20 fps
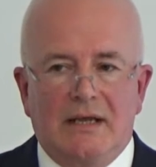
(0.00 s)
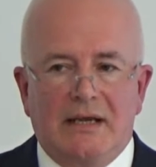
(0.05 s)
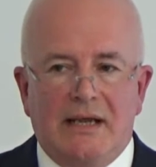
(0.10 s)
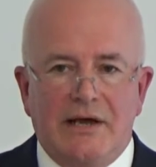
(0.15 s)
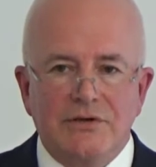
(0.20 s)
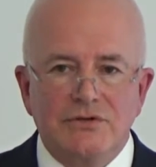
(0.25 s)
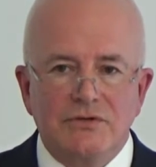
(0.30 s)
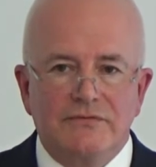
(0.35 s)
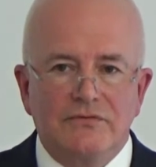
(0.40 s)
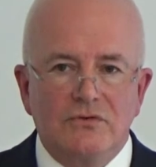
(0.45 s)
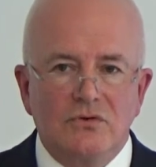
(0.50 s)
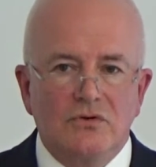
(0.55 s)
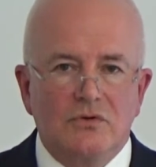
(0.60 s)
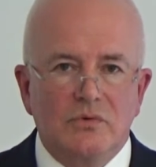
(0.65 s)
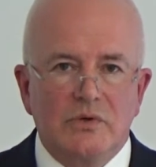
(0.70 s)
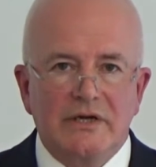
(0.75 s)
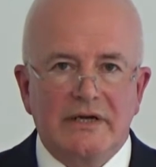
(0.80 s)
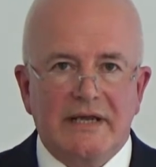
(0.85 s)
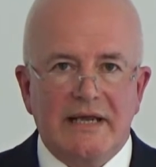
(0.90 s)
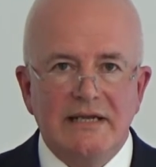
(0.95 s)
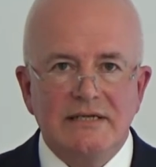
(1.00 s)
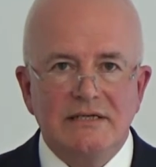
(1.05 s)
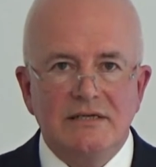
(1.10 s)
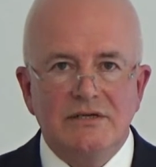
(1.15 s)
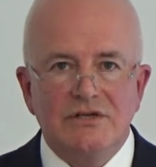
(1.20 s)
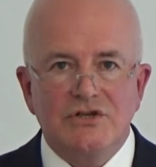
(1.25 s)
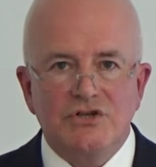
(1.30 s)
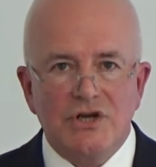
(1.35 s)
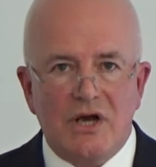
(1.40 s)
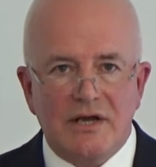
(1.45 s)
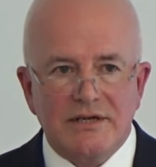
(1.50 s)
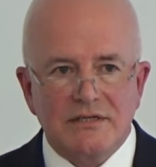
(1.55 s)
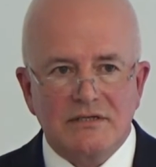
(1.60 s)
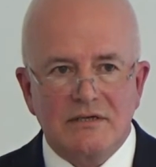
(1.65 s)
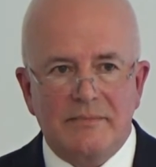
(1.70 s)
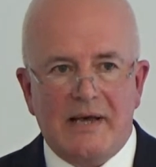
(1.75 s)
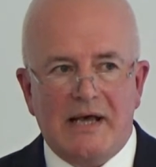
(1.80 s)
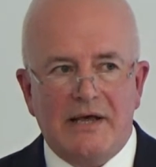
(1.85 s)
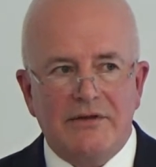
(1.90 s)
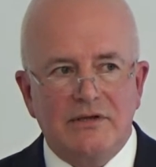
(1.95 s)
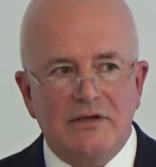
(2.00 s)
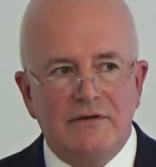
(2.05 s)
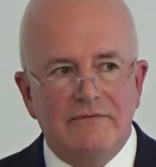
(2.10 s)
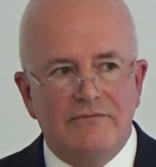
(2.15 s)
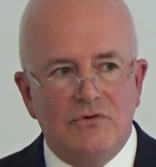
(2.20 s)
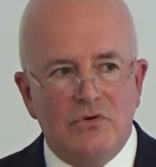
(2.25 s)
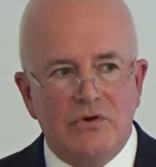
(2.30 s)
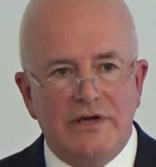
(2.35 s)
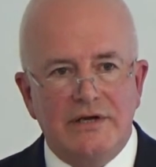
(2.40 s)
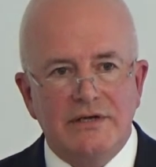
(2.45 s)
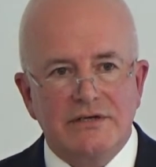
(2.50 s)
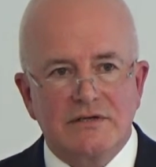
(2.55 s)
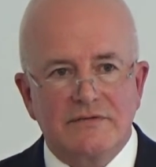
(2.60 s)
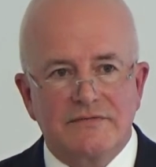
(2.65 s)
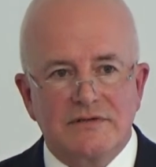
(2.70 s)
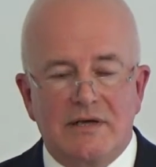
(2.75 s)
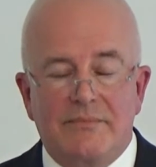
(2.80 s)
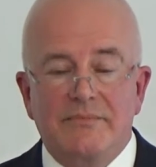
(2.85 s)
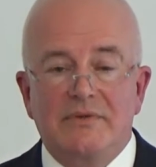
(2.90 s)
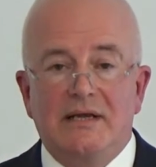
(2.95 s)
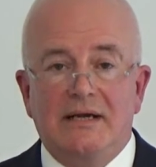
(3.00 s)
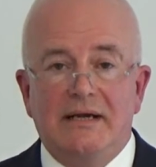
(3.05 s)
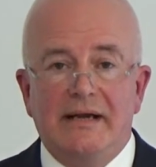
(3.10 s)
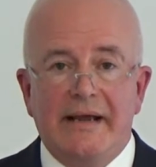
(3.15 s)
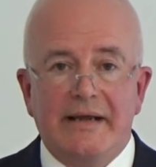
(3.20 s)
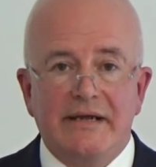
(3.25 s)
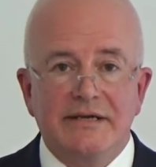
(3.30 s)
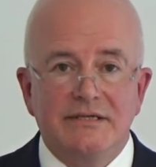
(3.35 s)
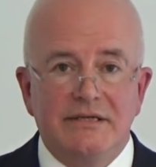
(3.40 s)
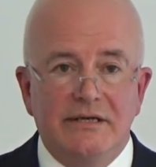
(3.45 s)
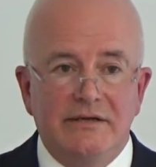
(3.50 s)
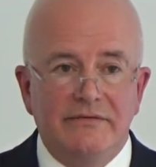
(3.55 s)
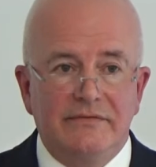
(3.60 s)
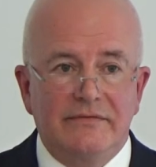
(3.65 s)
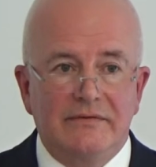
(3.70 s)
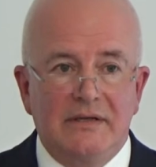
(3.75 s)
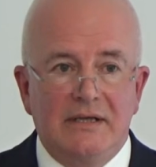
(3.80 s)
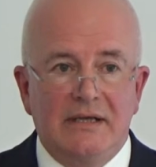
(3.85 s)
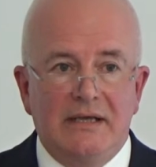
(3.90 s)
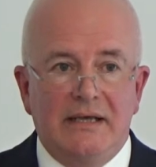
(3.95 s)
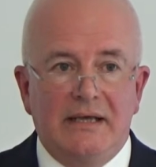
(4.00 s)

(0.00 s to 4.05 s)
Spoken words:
Counter-fraud work isn't just about the avoidance of something negative,